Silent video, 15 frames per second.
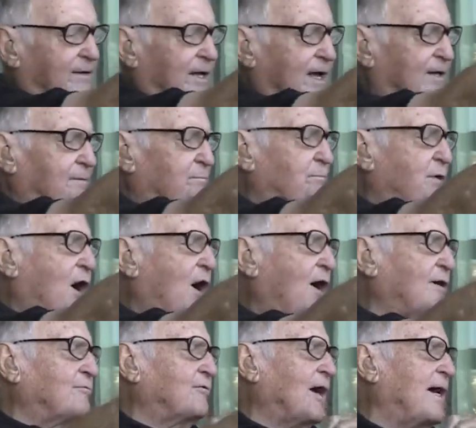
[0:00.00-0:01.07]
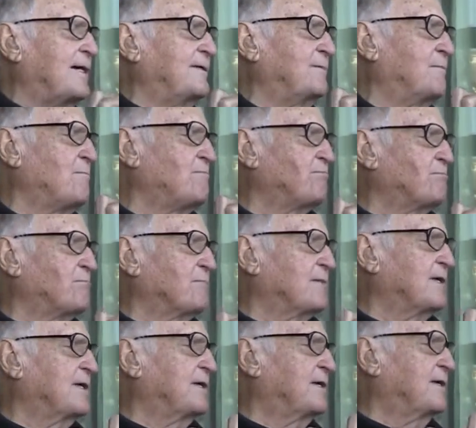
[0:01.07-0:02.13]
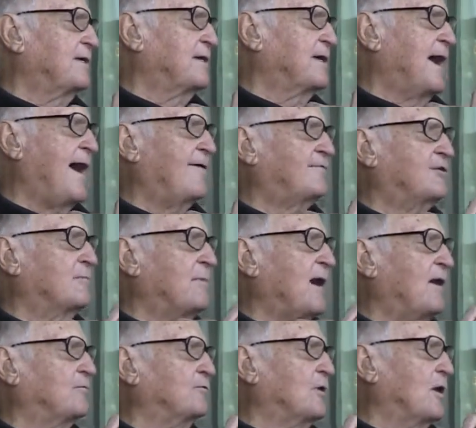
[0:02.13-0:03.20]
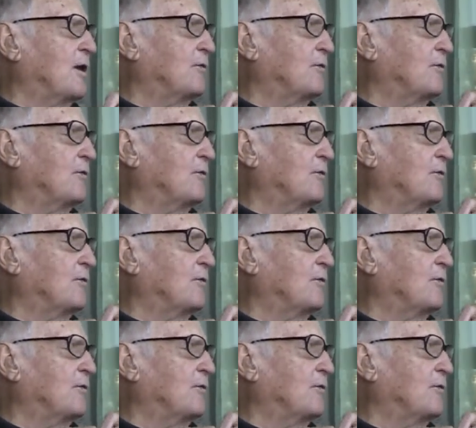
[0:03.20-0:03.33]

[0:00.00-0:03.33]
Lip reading: and hard right, after about a